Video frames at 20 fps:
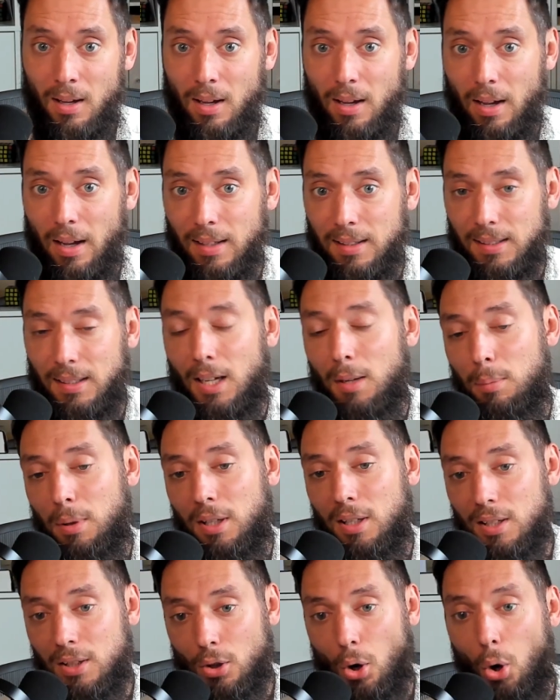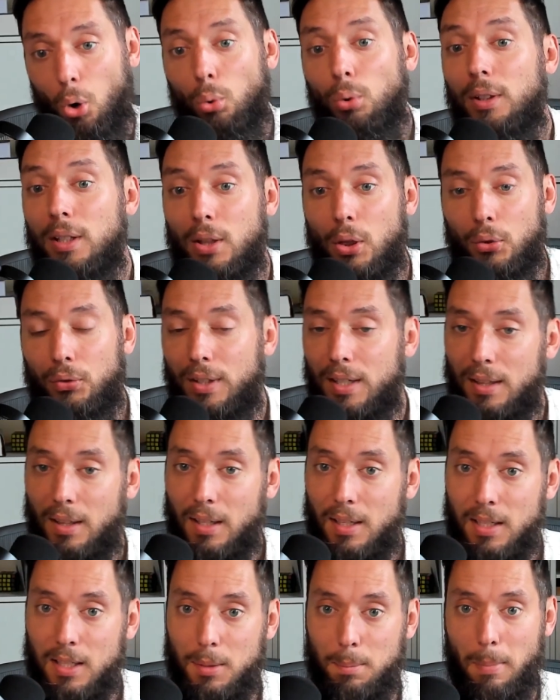It's not because only 3
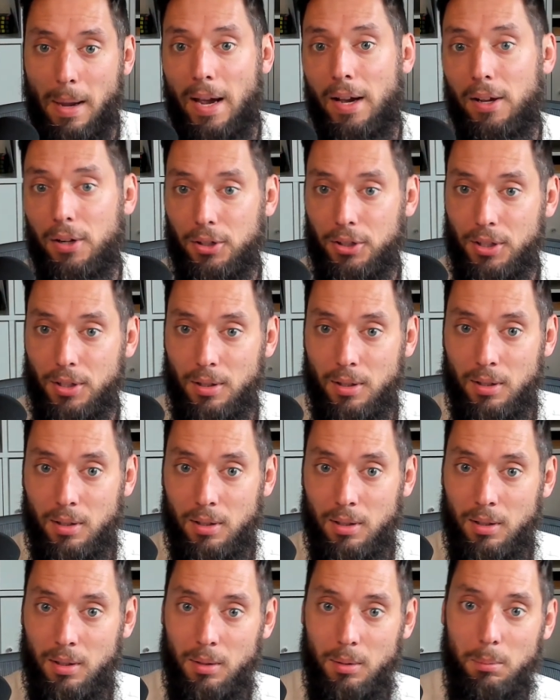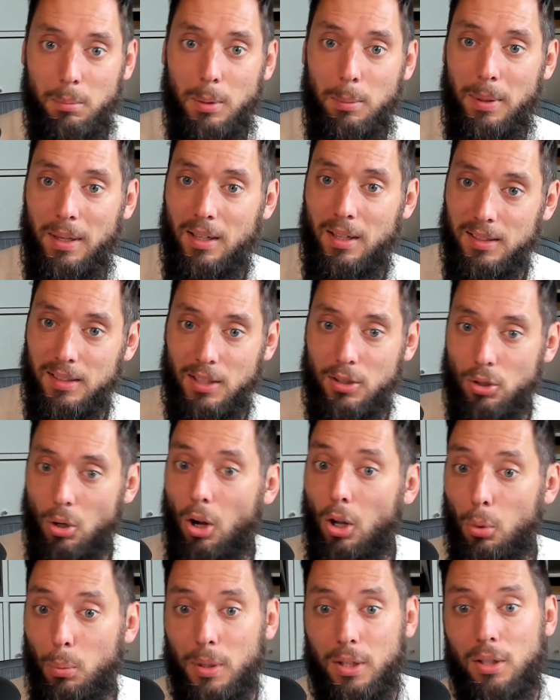things mattered, but because that's
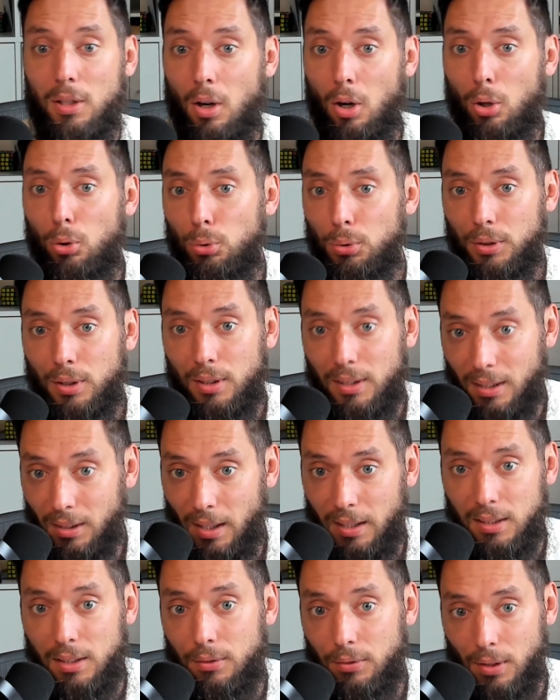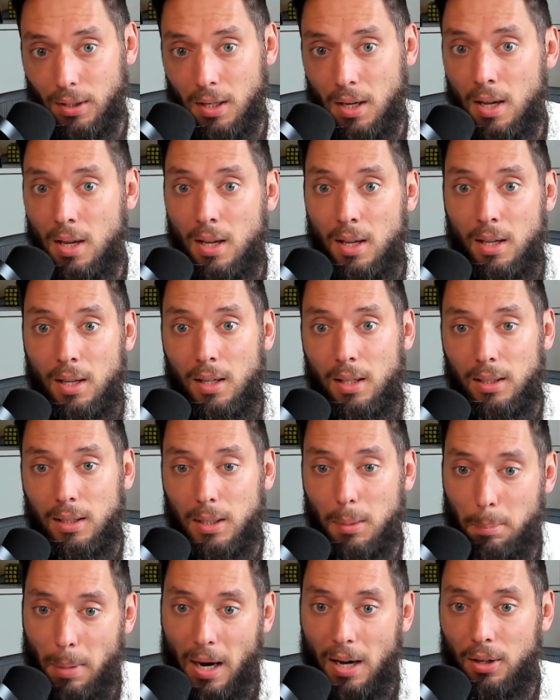all we could hold collectively.
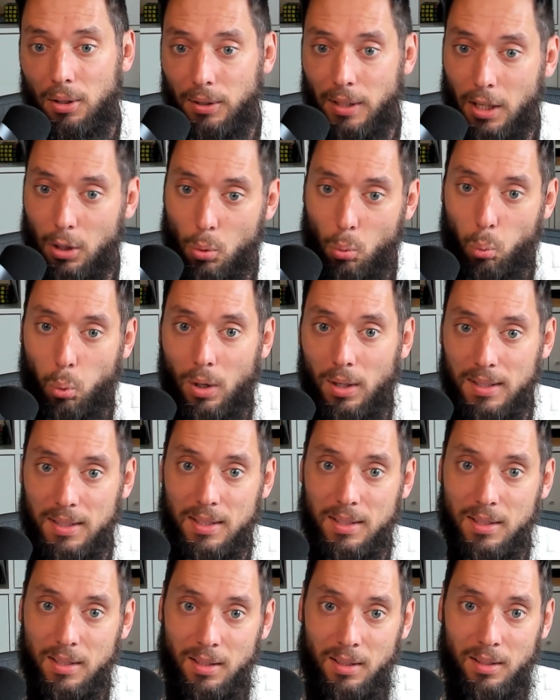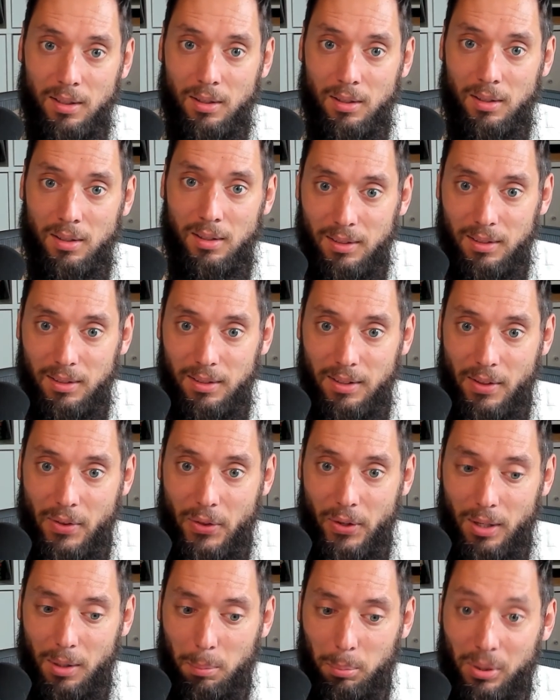The bottleneck was
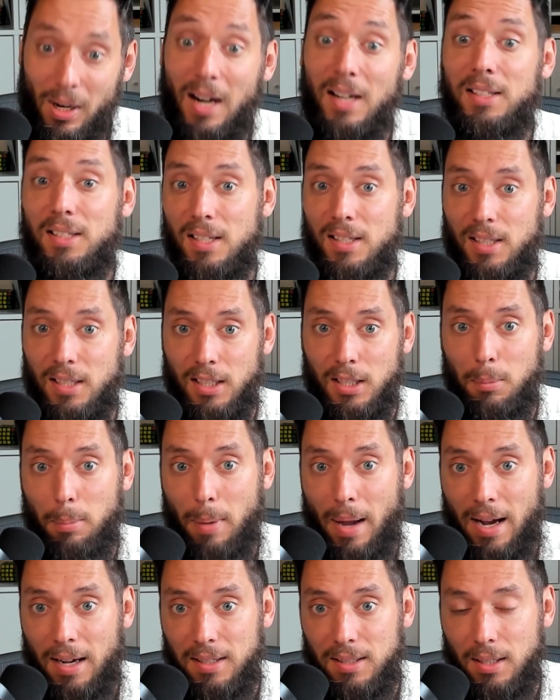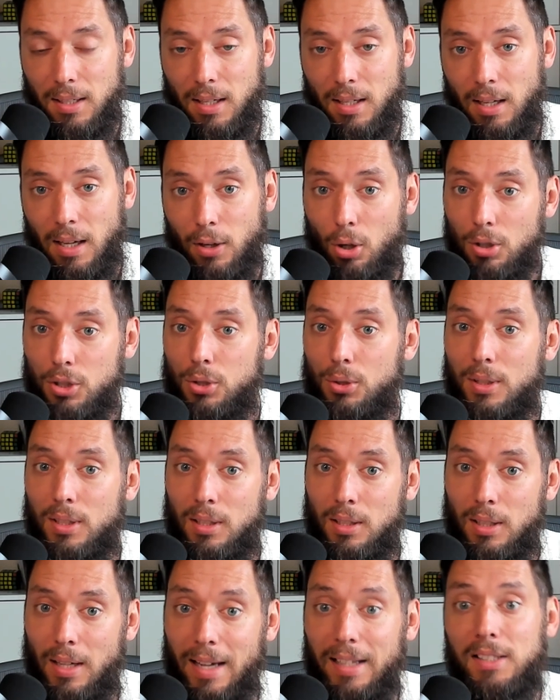the processing capacity and also
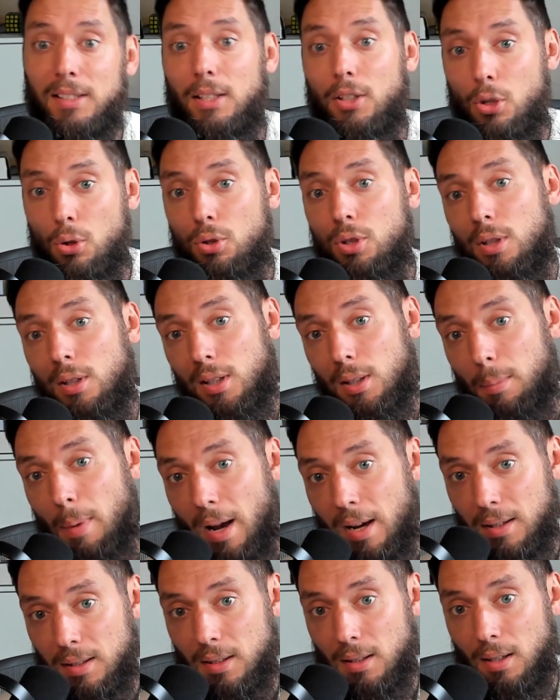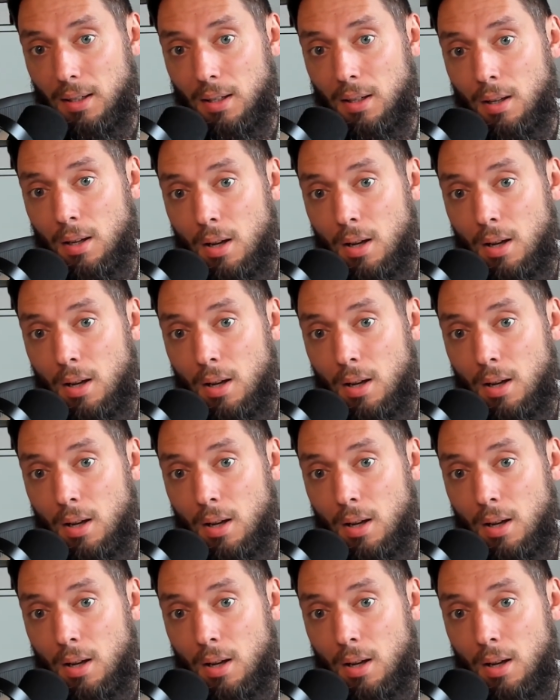the execution capacity.